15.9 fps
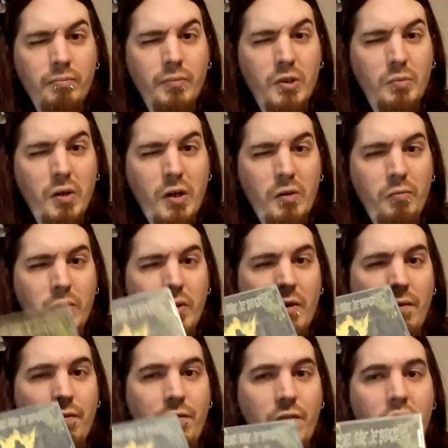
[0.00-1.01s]
this might have
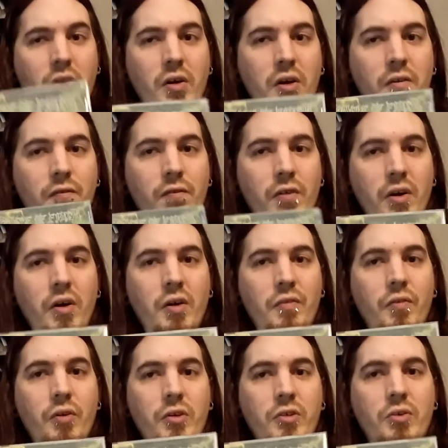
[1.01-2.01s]
been the very, very
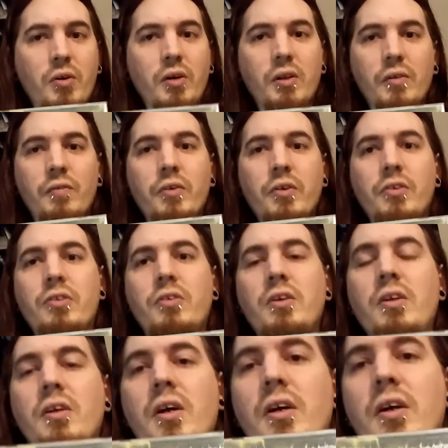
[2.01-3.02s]
first Cradle of Filth
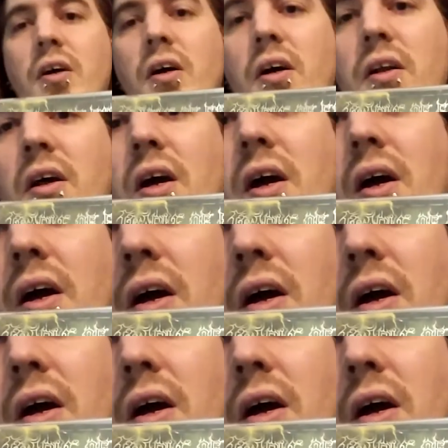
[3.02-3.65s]
CD I got